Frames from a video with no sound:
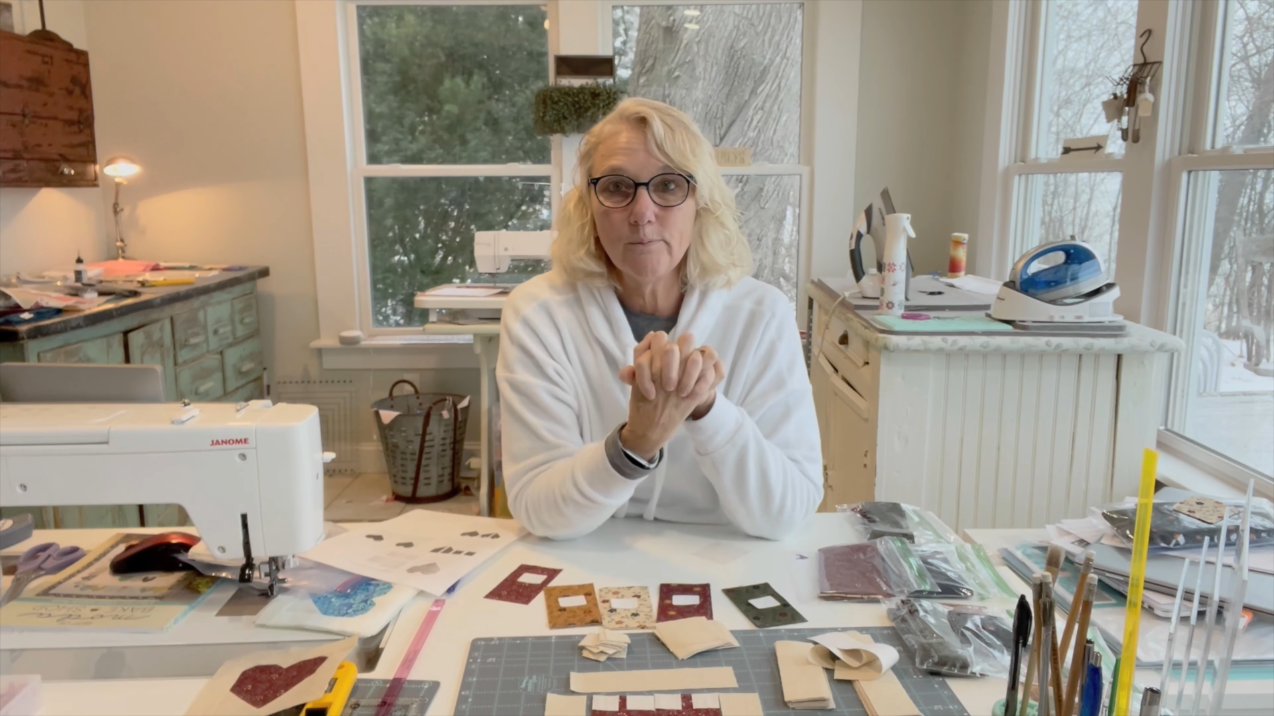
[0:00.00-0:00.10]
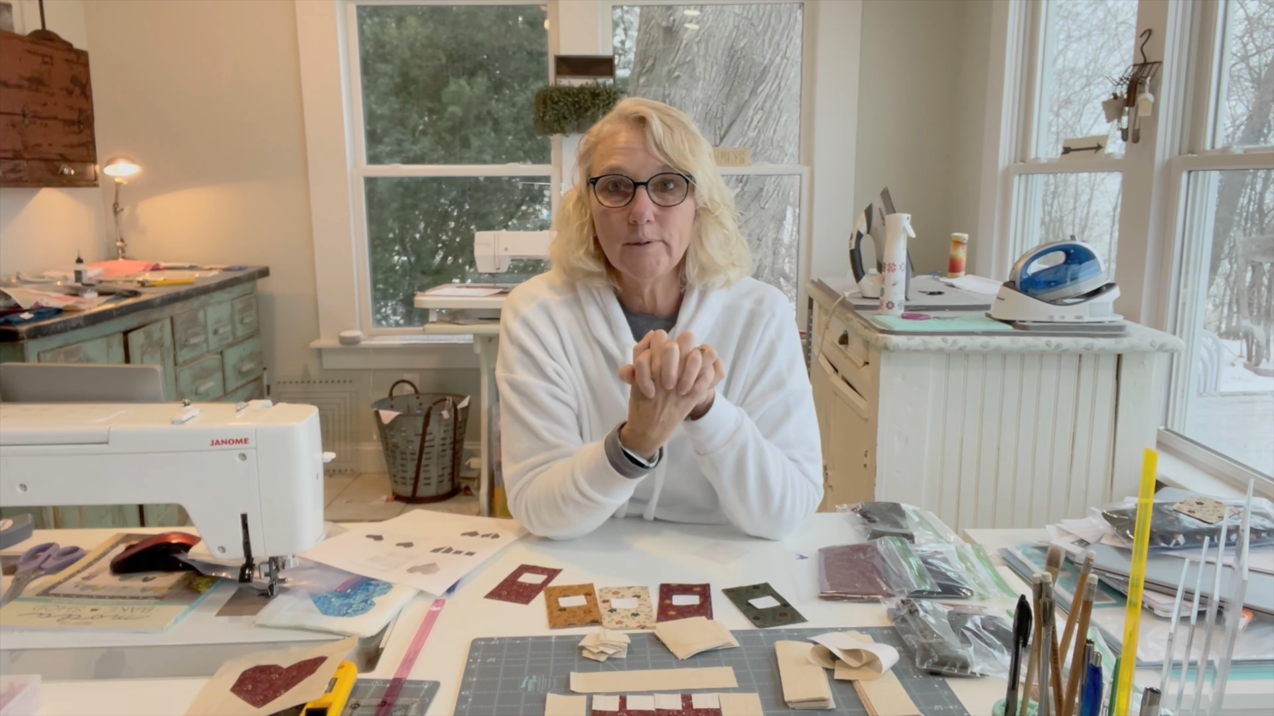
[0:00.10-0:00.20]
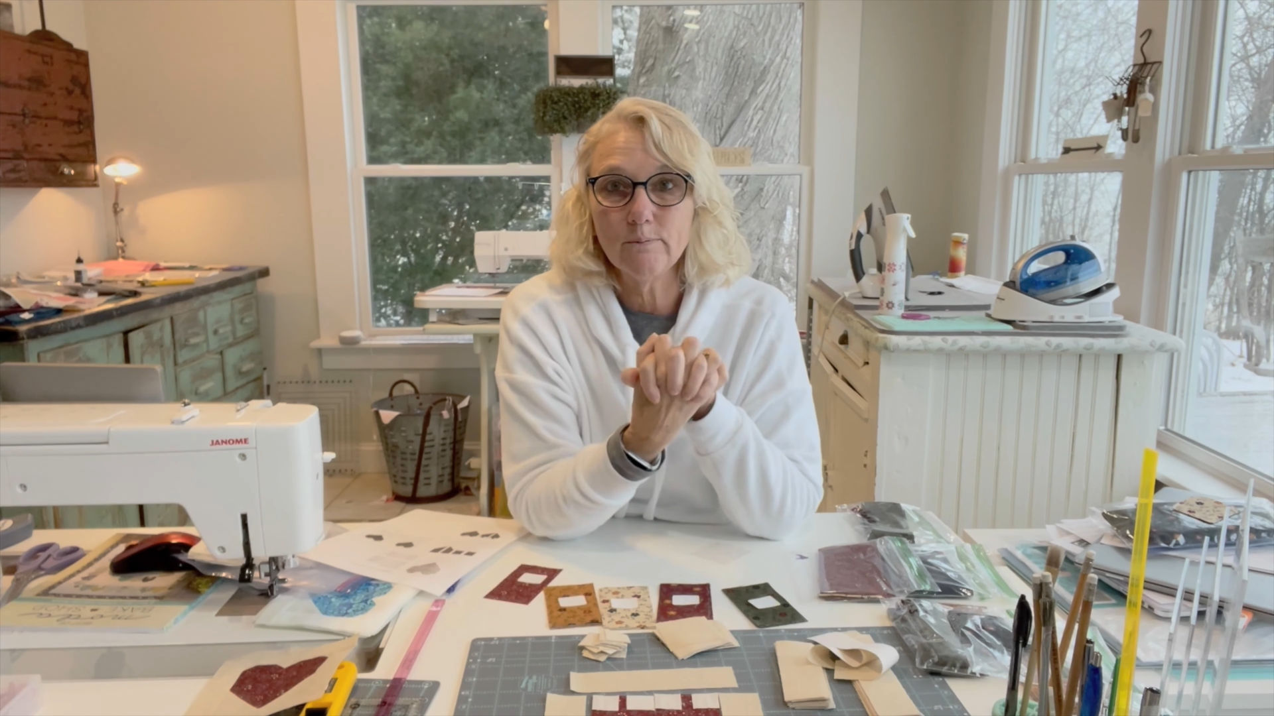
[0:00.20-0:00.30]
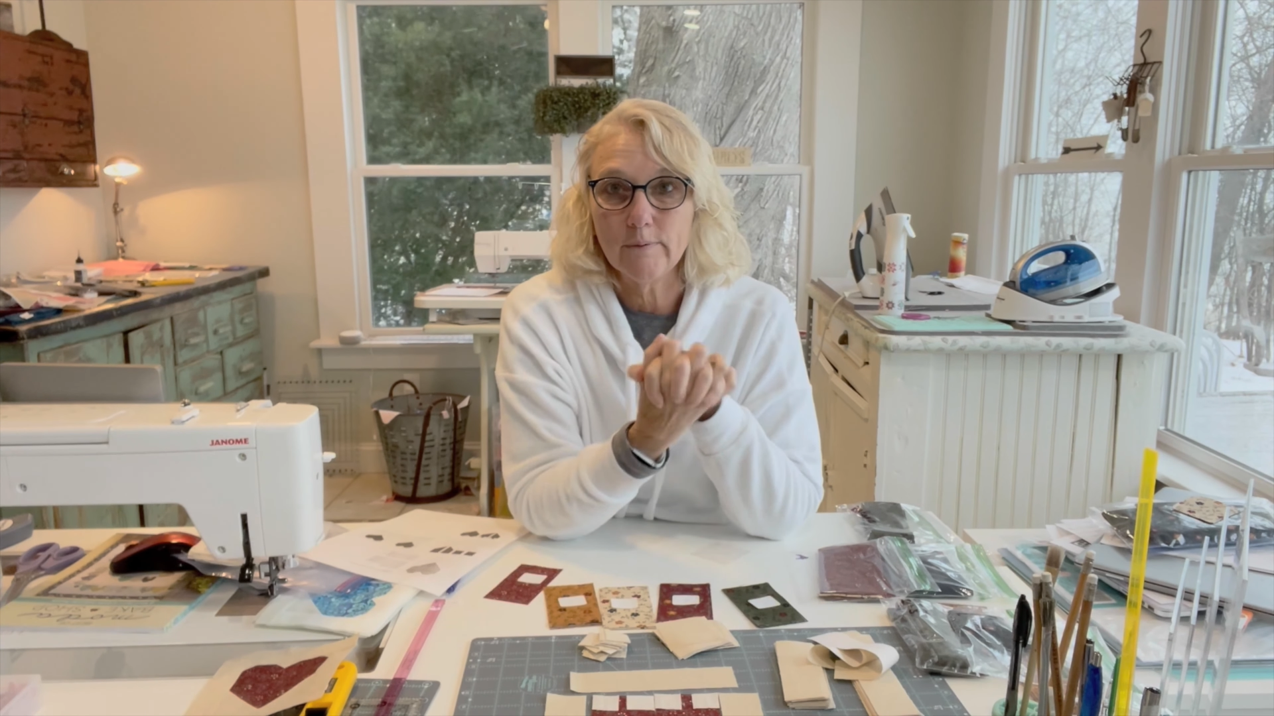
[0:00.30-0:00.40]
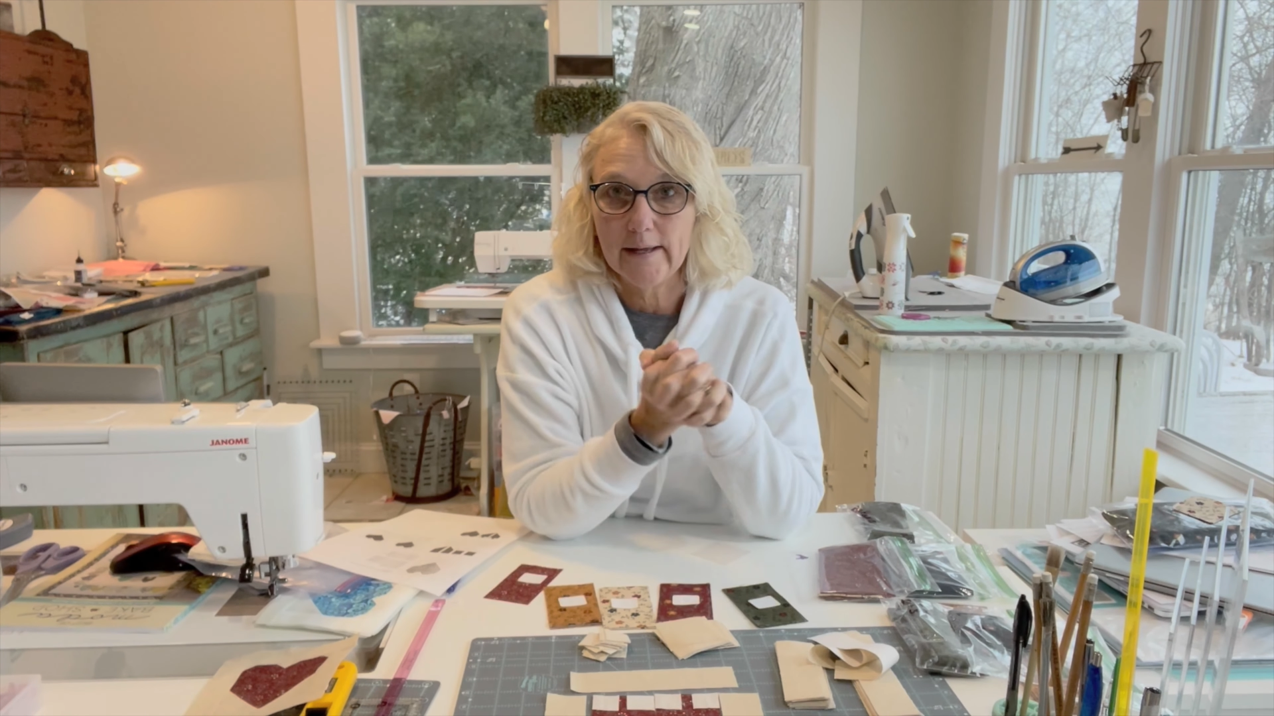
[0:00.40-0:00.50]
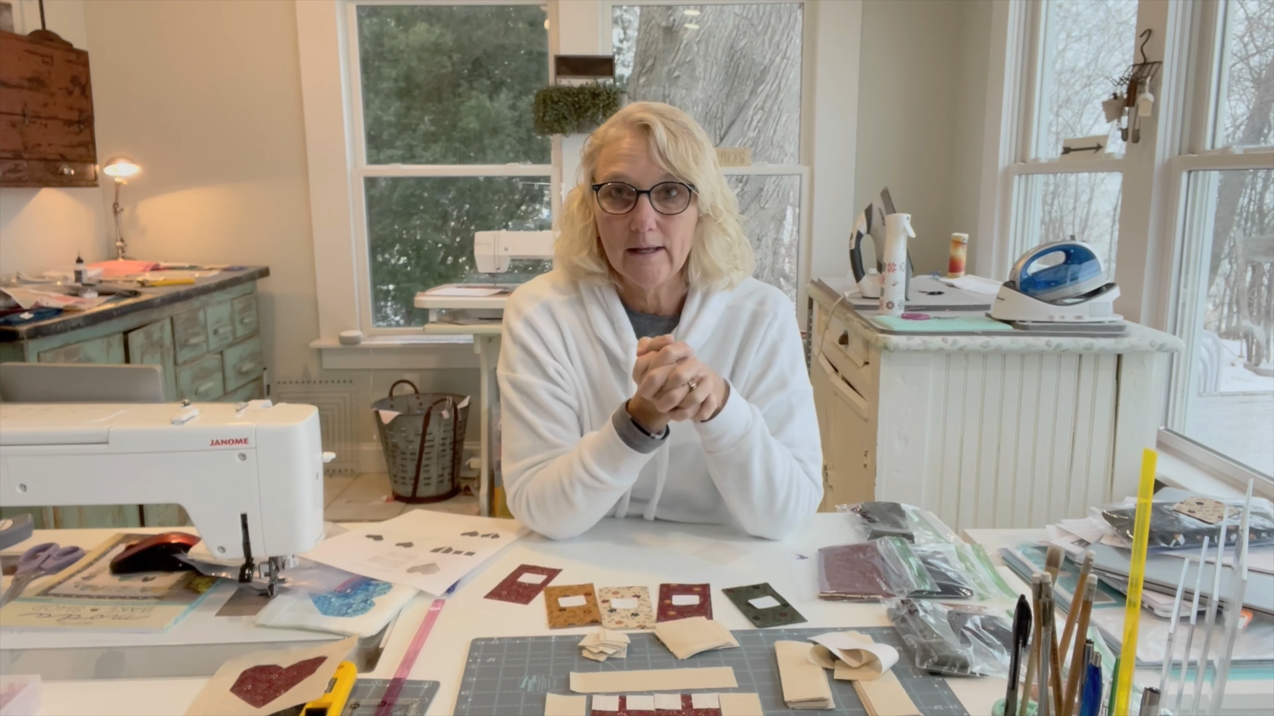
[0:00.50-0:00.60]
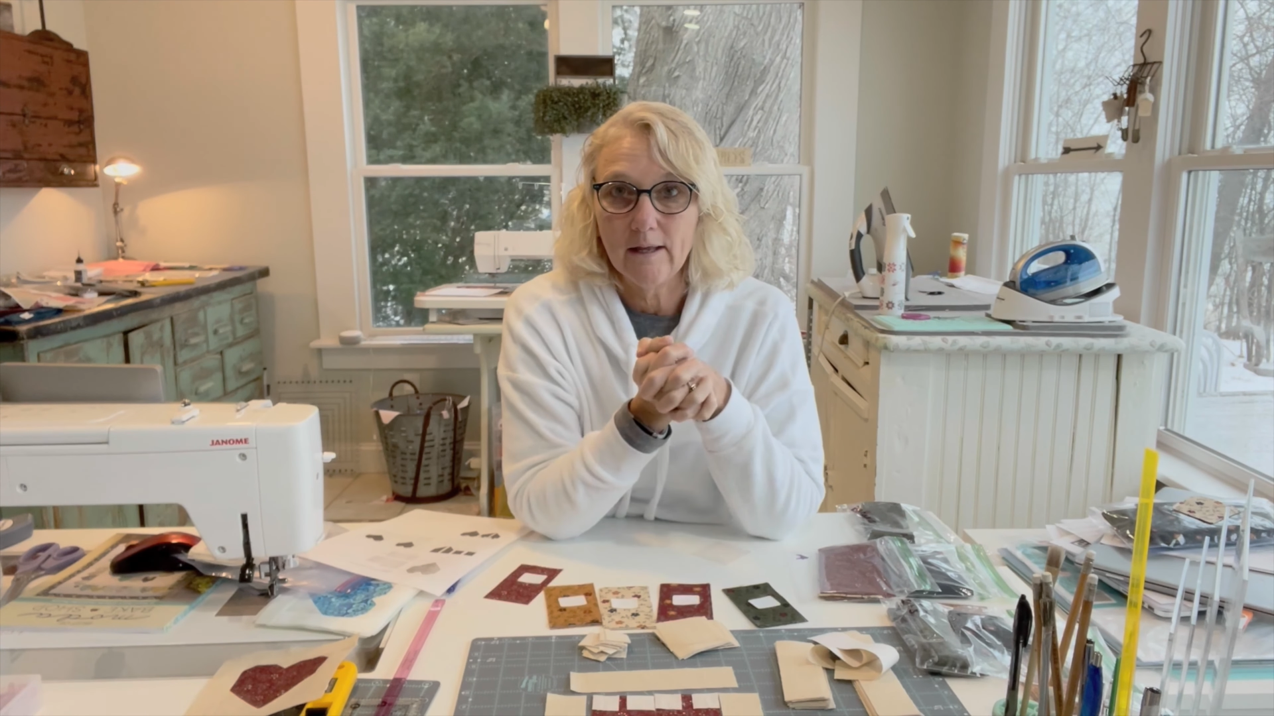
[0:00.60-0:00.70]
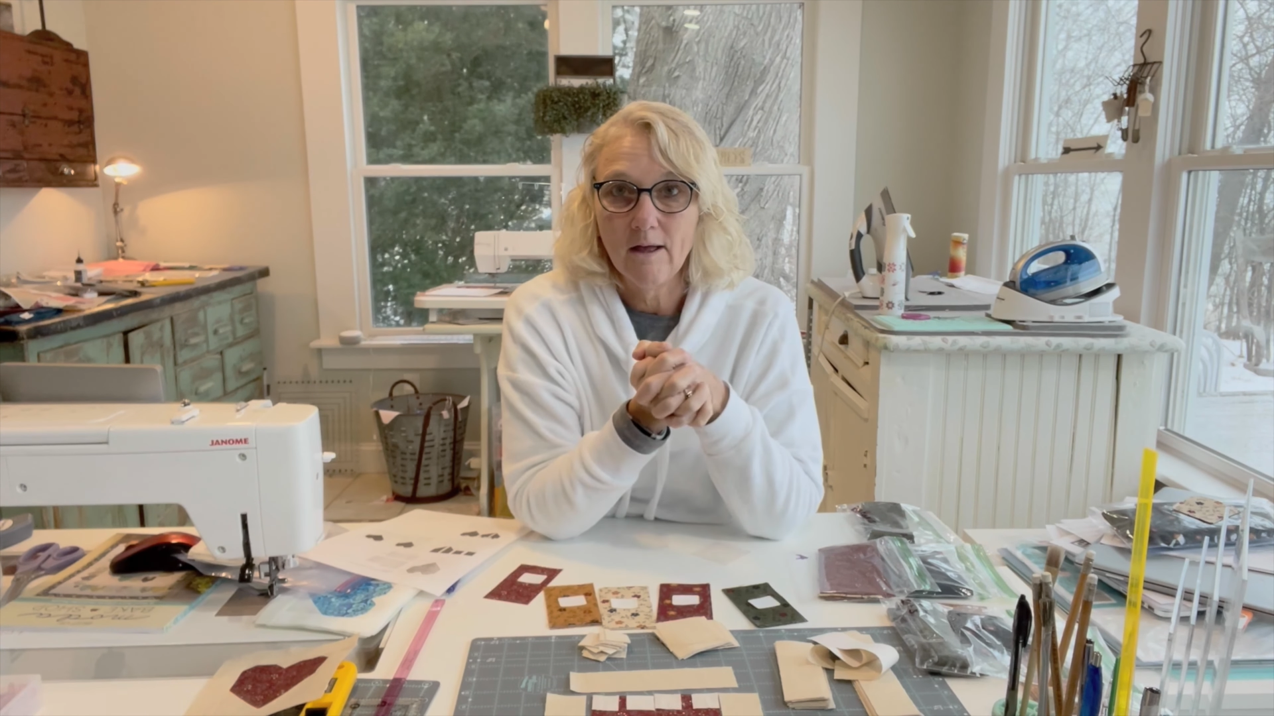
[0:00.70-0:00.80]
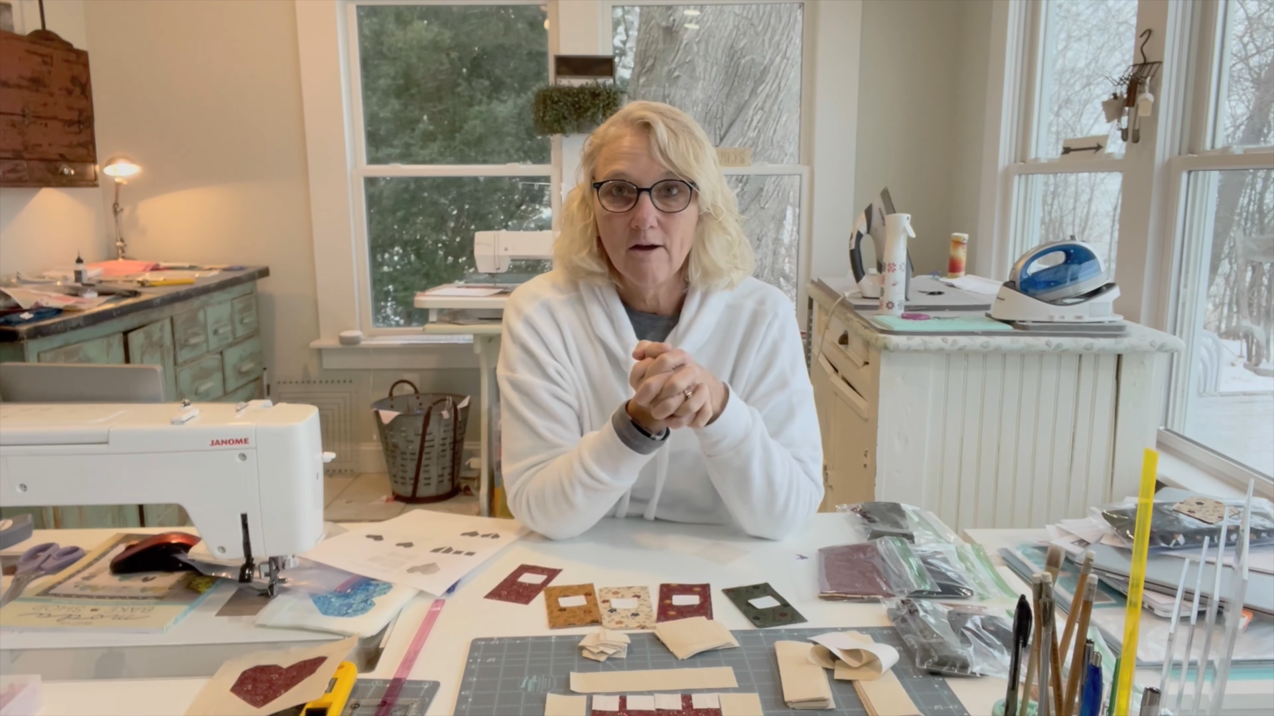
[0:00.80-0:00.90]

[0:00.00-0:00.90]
be ready